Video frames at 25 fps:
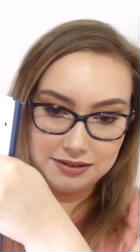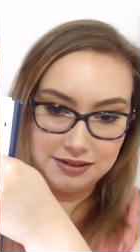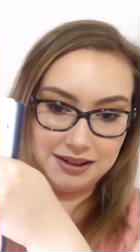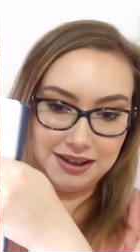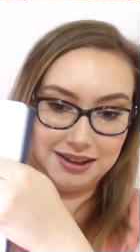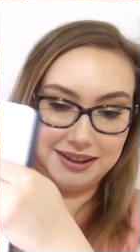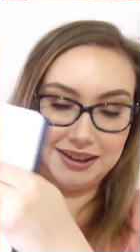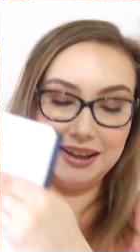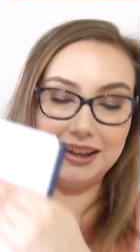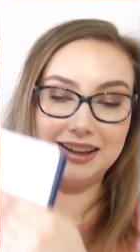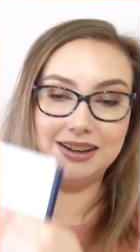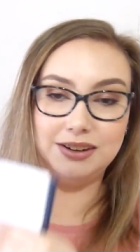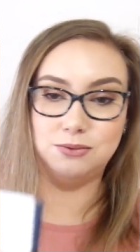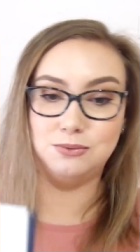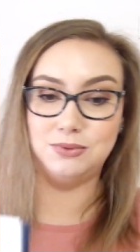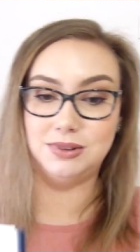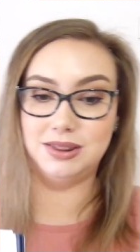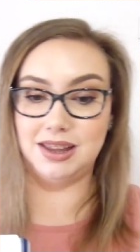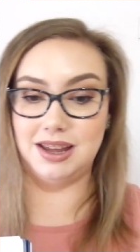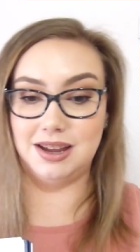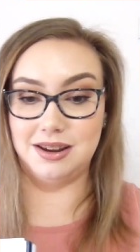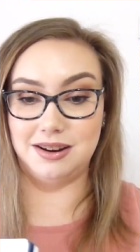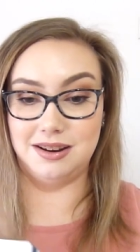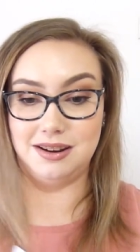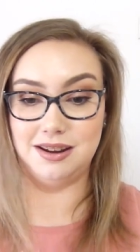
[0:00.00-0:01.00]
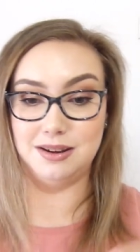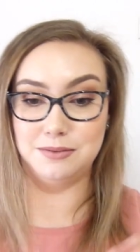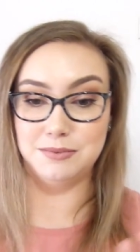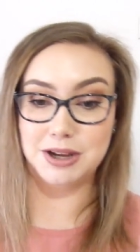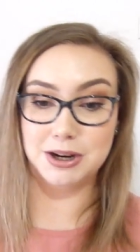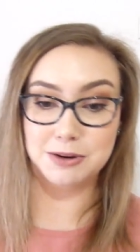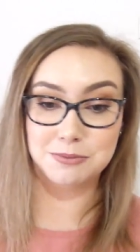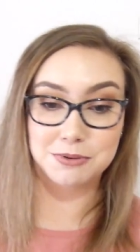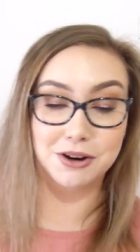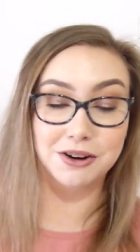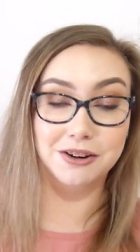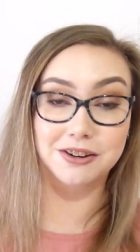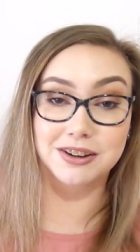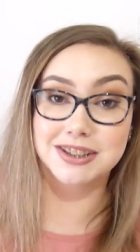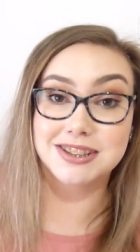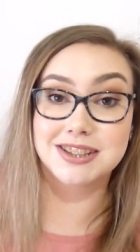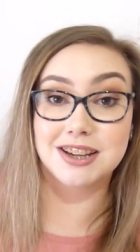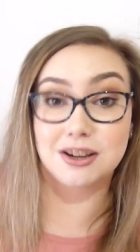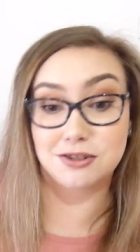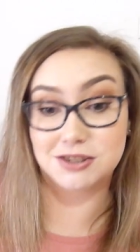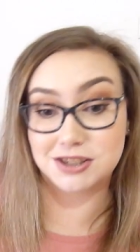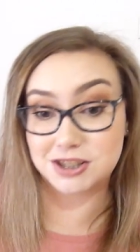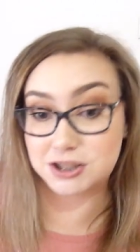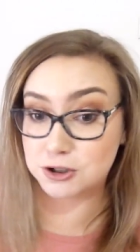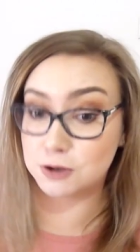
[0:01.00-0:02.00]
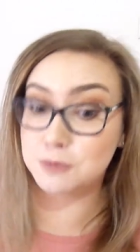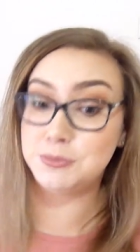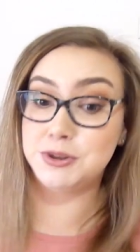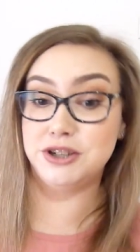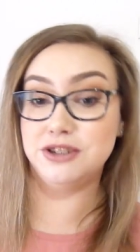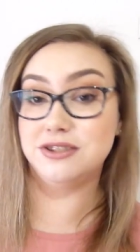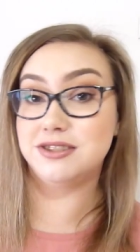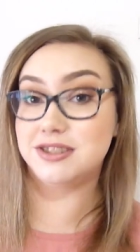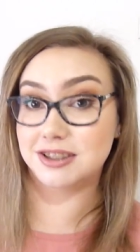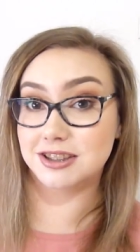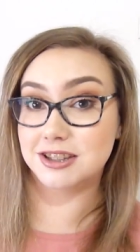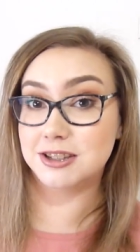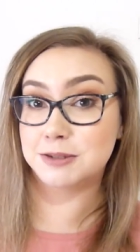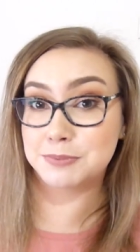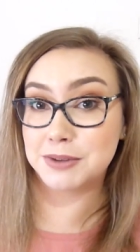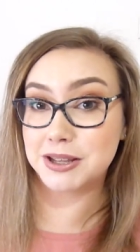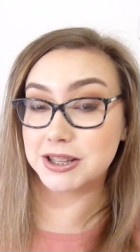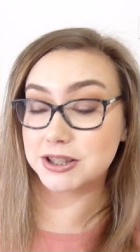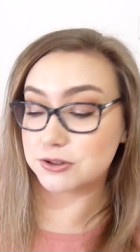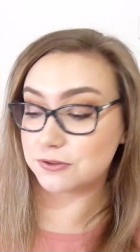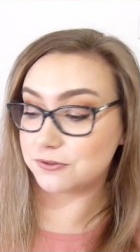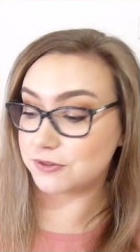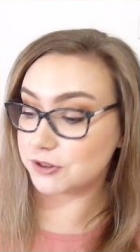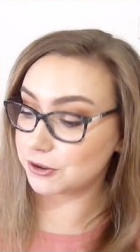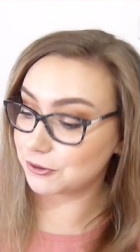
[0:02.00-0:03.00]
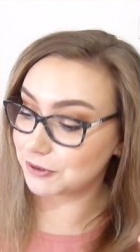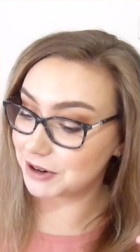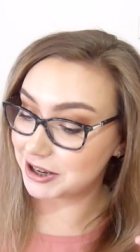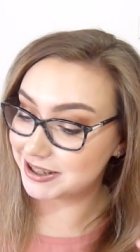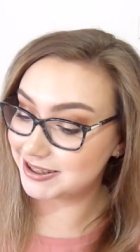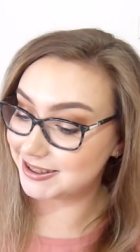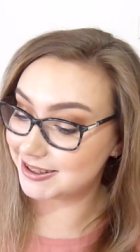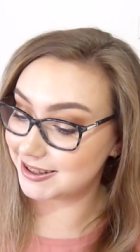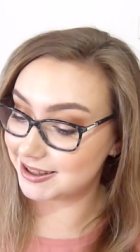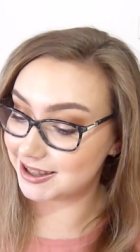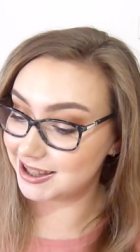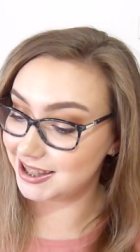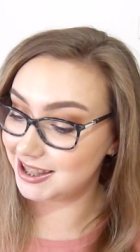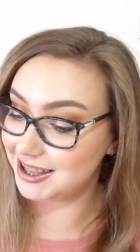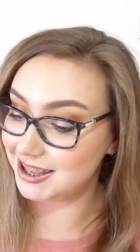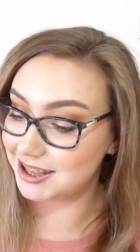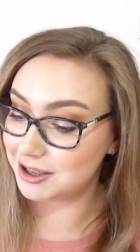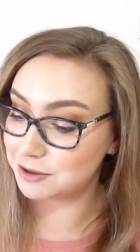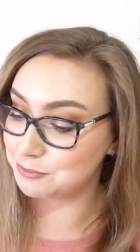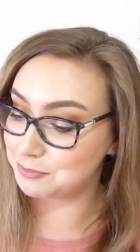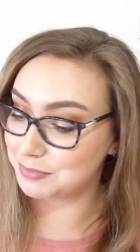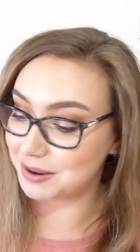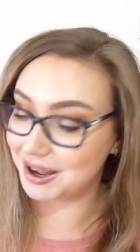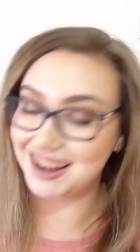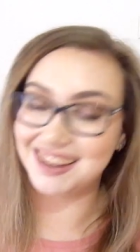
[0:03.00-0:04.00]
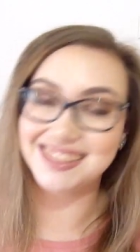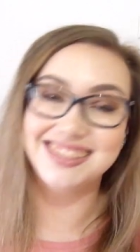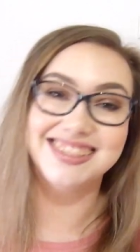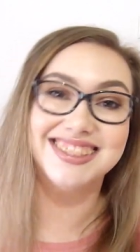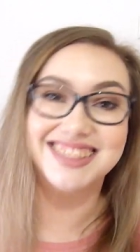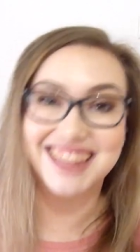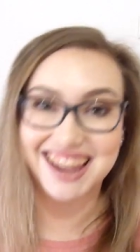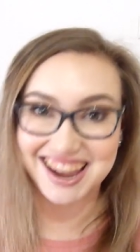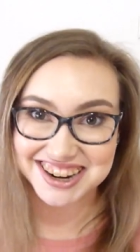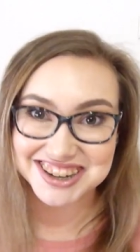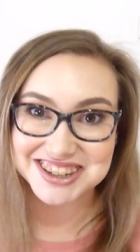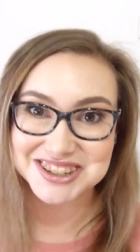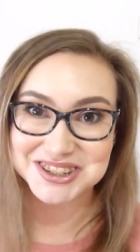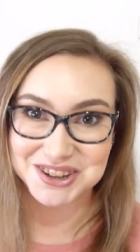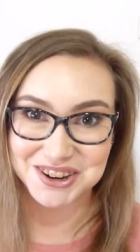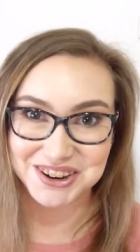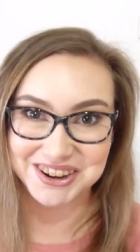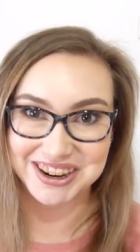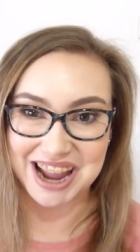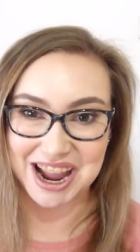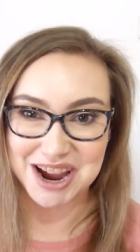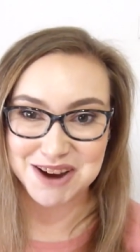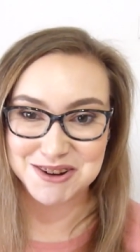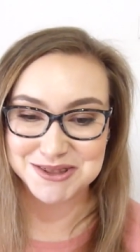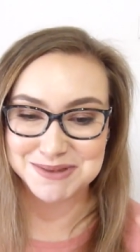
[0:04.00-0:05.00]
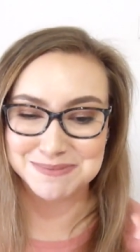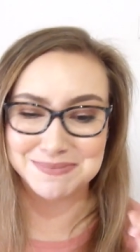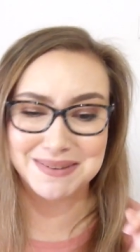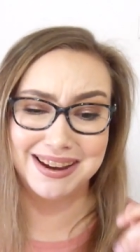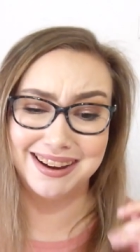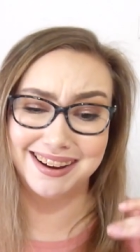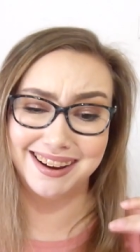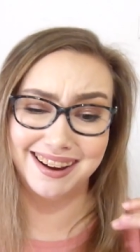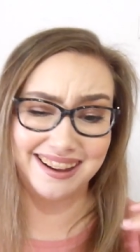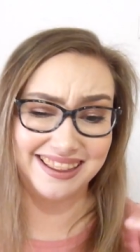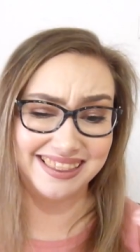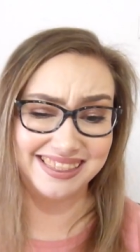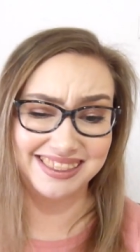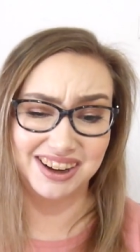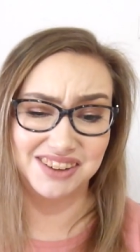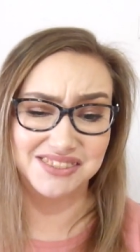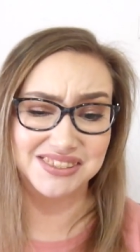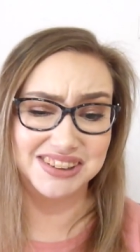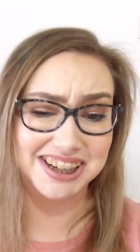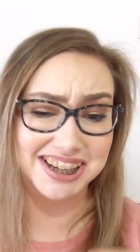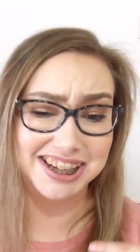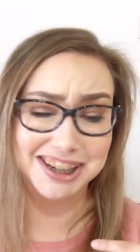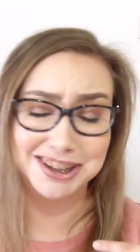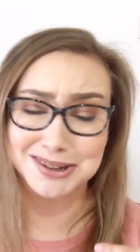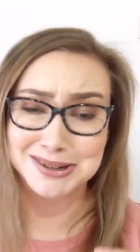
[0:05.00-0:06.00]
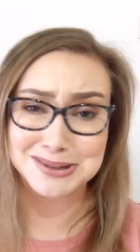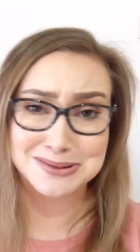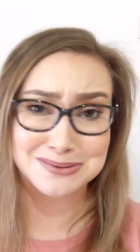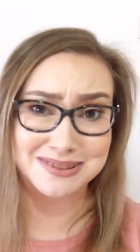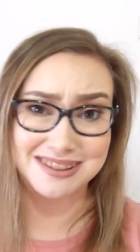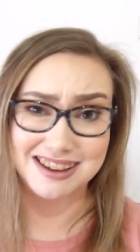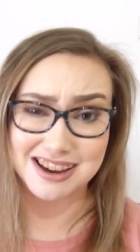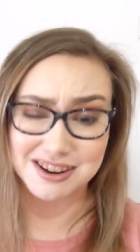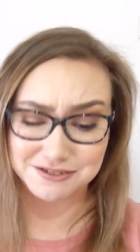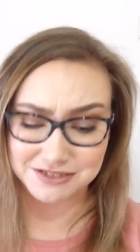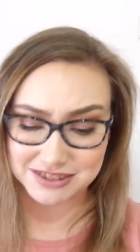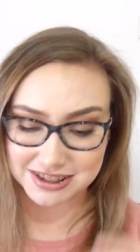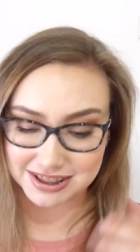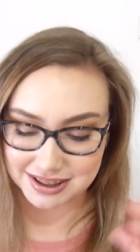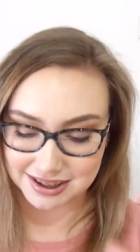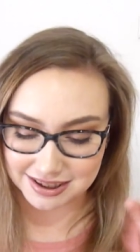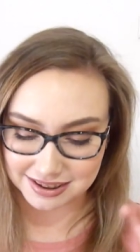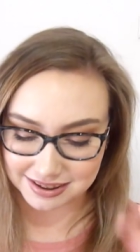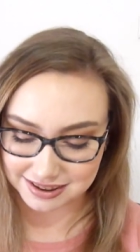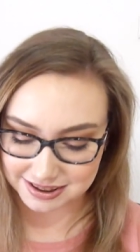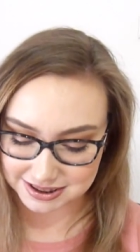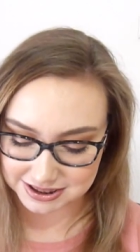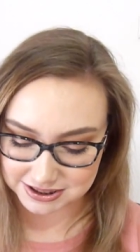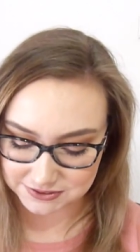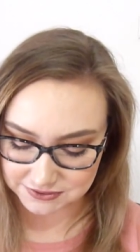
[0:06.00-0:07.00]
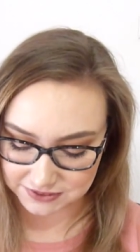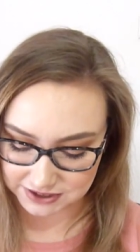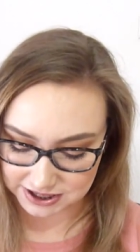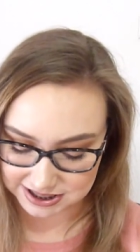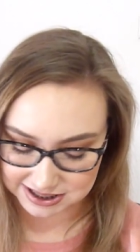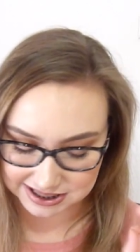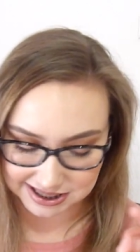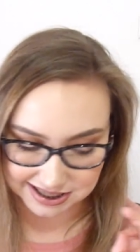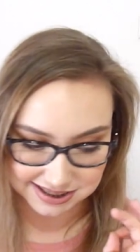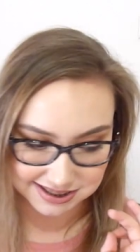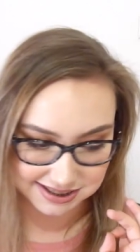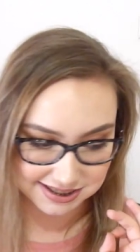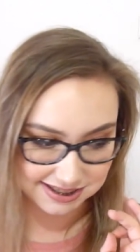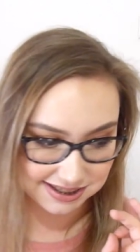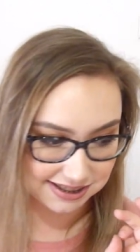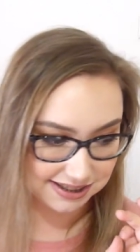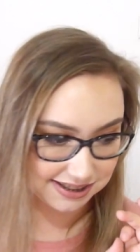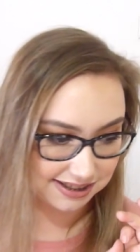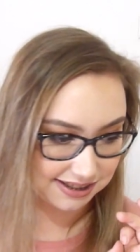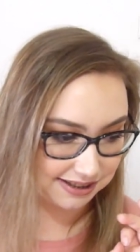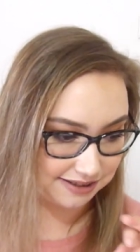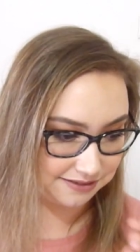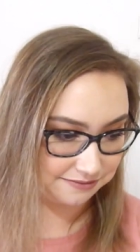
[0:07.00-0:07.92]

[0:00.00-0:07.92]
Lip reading: Again, with that amount of progress, I'll still be using this pencil for the rest of the year, but that is okay with me. I love it. It goes with everything. It's fantastic.